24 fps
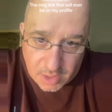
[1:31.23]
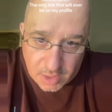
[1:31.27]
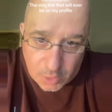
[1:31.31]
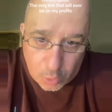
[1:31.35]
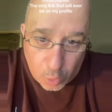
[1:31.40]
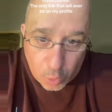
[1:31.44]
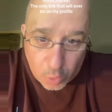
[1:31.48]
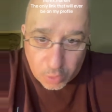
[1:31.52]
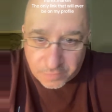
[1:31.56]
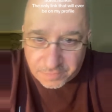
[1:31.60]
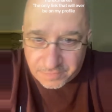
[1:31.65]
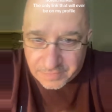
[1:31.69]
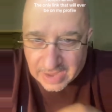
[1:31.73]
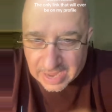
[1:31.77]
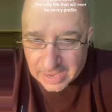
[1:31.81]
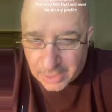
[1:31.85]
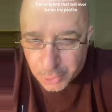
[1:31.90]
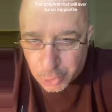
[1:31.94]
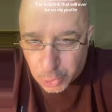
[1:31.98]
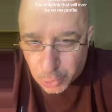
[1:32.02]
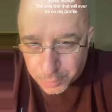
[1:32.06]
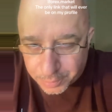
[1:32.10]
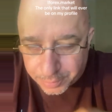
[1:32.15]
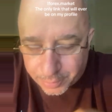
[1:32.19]
or
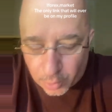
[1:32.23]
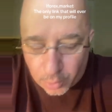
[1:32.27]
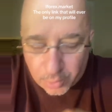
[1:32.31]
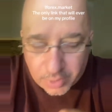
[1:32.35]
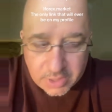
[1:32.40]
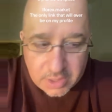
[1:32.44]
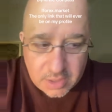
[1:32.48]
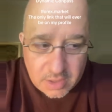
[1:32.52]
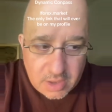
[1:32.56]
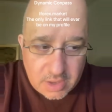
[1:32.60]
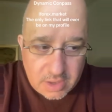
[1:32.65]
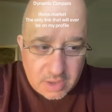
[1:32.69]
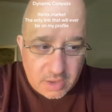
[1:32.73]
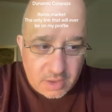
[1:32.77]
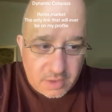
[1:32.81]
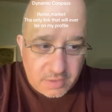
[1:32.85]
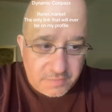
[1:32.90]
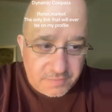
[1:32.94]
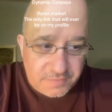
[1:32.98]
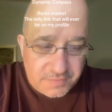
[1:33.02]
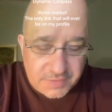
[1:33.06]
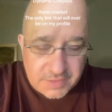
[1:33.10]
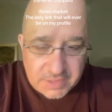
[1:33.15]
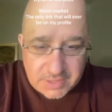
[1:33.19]
value point
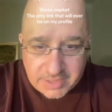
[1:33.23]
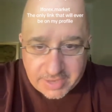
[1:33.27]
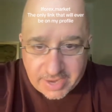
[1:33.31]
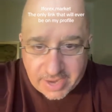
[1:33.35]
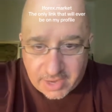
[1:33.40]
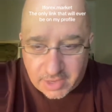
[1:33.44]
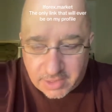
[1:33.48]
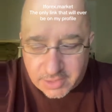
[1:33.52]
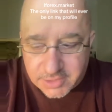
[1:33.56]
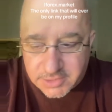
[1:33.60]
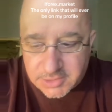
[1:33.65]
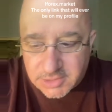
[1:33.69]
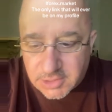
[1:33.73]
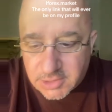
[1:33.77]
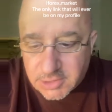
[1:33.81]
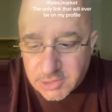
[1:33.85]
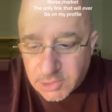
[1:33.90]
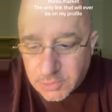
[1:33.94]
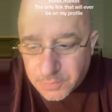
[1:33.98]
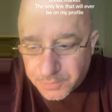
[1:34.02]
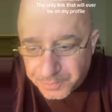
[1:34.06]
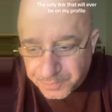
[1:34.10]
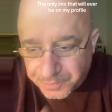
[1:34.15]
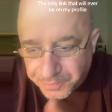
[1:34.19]
of analysis
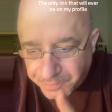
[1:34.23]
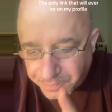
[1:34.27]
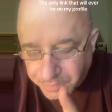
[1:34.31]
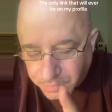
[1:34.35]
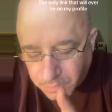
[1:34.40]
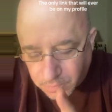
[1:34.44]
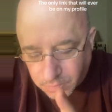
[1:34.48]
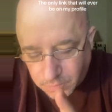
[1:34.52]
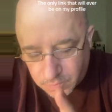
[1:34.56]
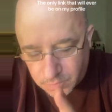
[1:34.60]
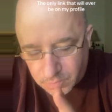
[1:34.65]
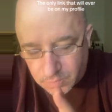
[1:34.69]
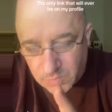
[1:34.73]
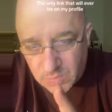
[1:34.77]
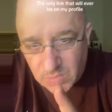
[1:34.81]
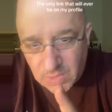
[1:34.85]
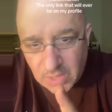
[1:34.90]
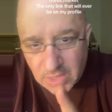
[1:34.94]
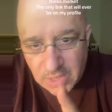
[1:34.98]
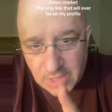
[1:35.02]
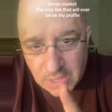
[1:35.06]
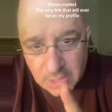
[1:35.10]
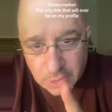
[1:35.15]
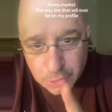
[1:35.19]

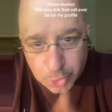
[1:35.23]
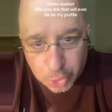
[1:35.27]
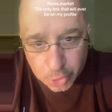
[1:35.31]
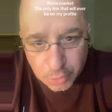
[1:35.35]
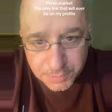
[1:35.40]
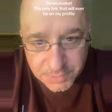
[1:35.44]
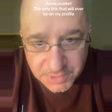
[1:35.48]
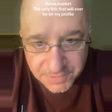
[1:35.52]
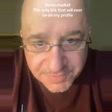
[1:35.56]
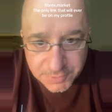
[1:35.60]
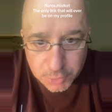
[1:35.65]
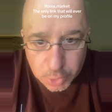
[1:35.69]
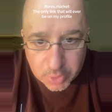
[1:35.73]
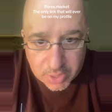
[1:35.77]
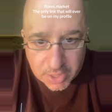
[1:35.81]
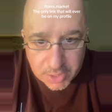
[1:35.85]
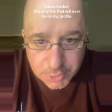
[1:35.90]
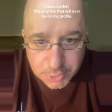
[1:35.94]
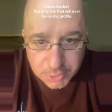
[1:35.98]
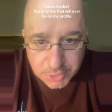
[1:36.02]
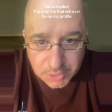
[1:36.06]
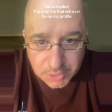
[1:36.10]
in terms of strategy.